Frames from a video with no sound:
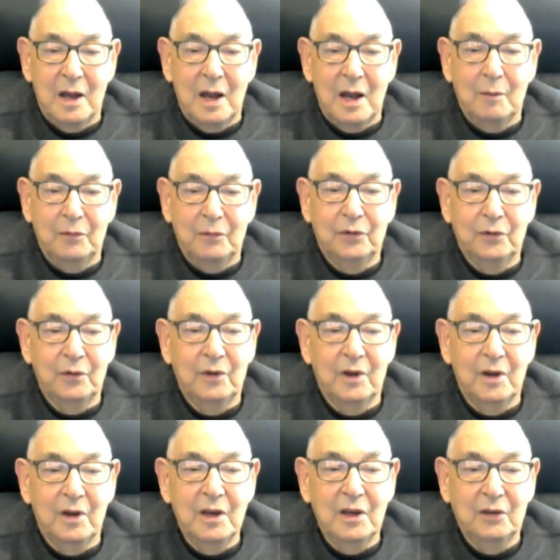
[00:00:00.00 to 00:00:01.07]
I'm sure
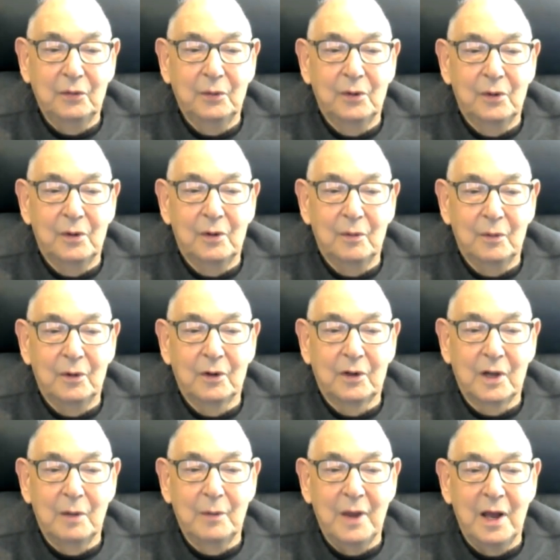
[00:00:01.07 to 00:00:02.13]
that Israel will
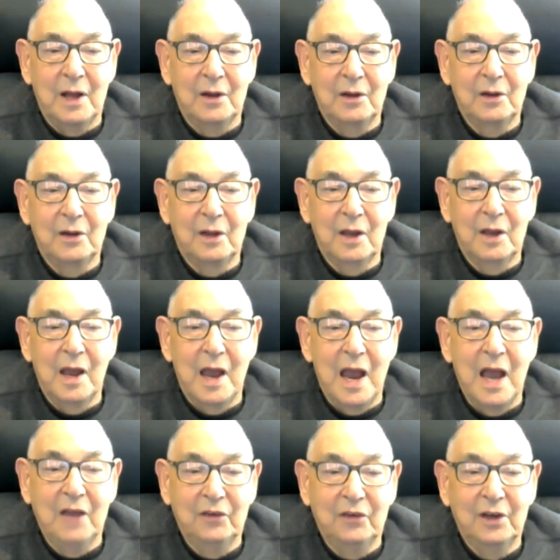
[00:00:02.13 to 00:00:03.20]
come out
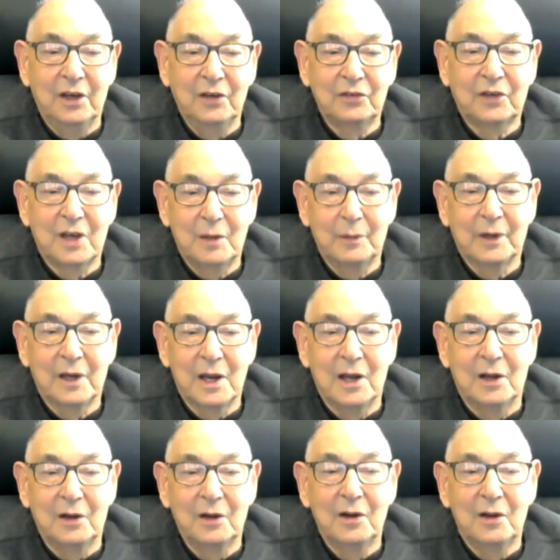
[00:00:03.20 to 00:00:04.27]
as it is coming
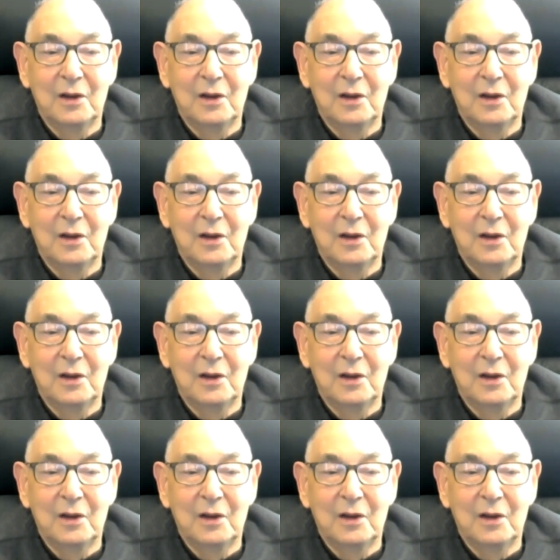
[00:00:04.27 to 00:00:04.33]
out